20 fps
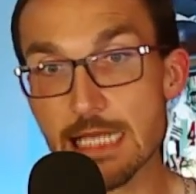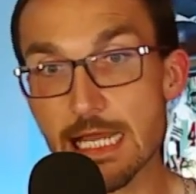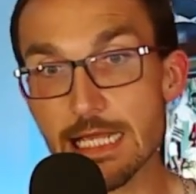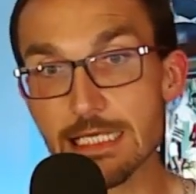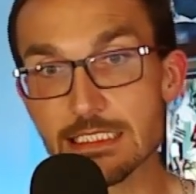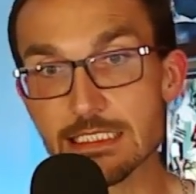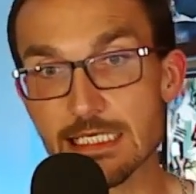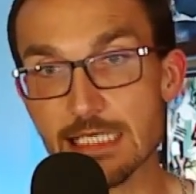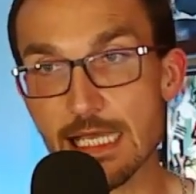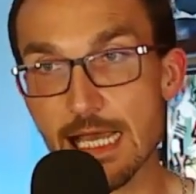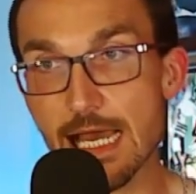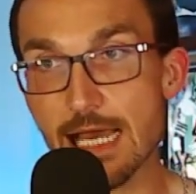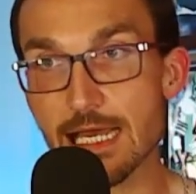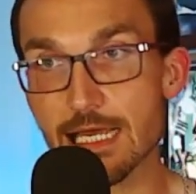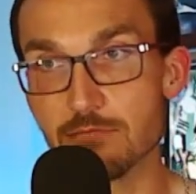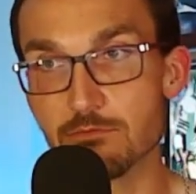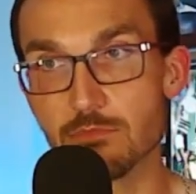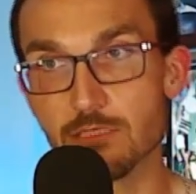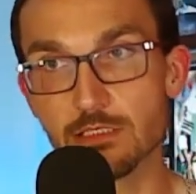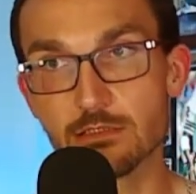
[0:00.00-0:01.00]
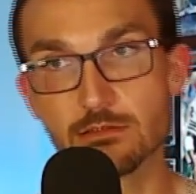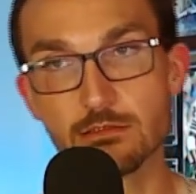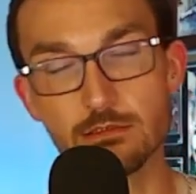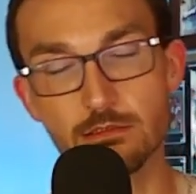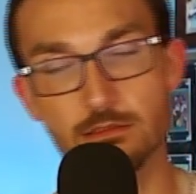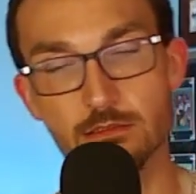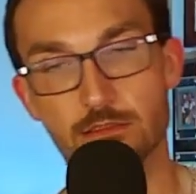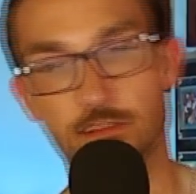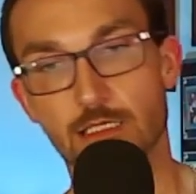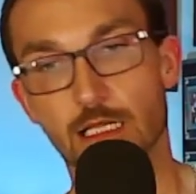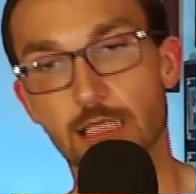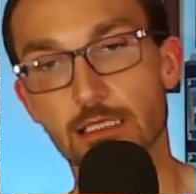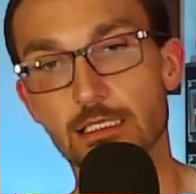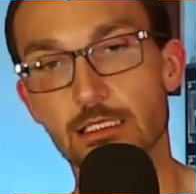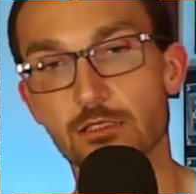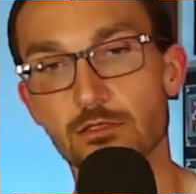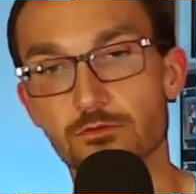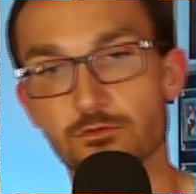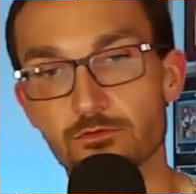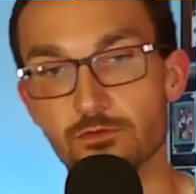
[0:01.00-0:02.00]
Nice guy, but a
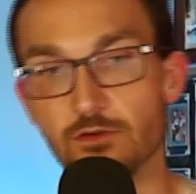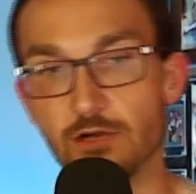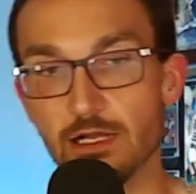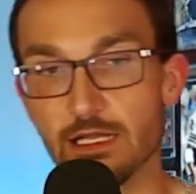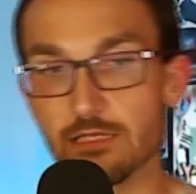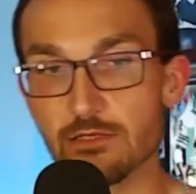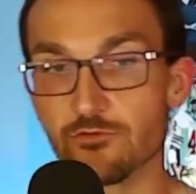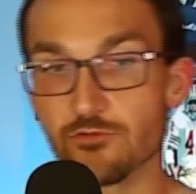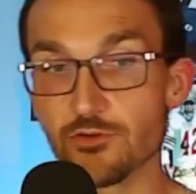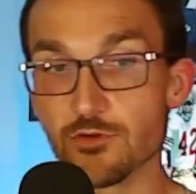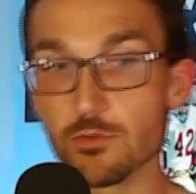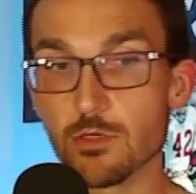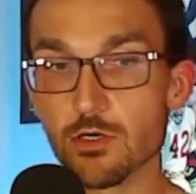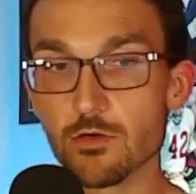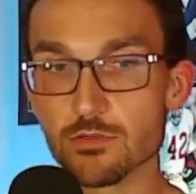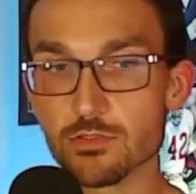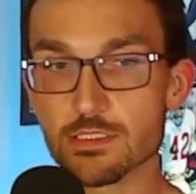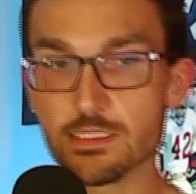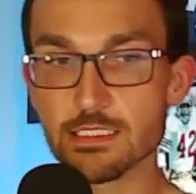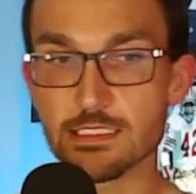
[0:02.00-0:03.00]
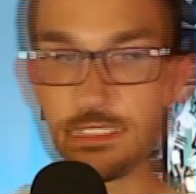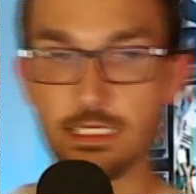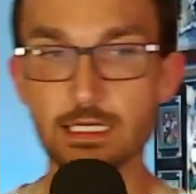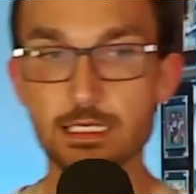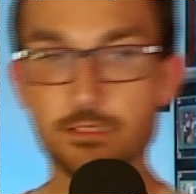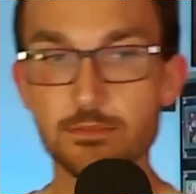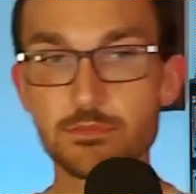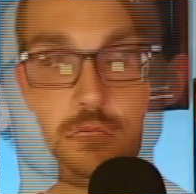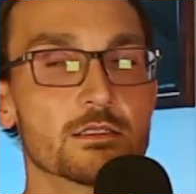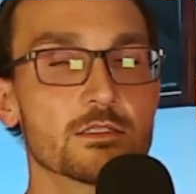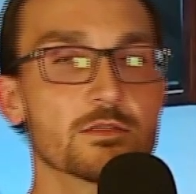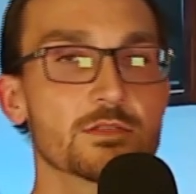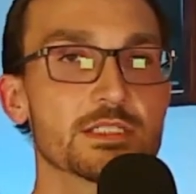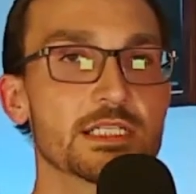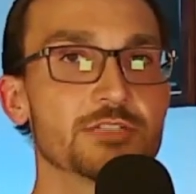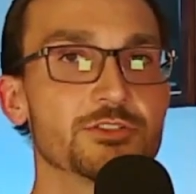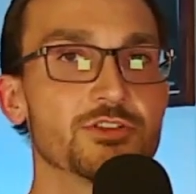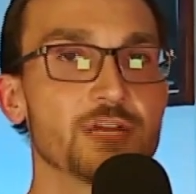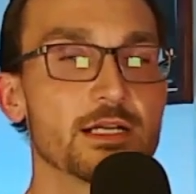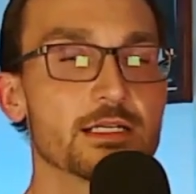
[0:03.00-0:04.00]
little fucking verbose at times. So it's
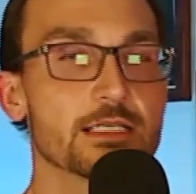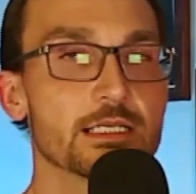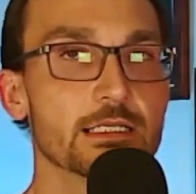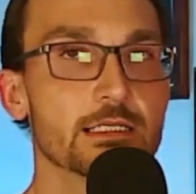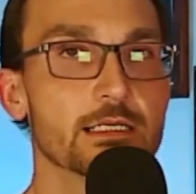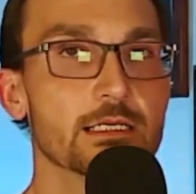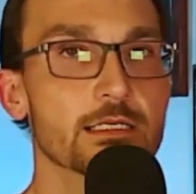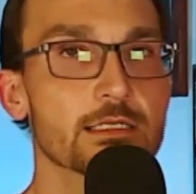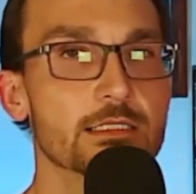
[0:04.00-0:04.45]
interesting.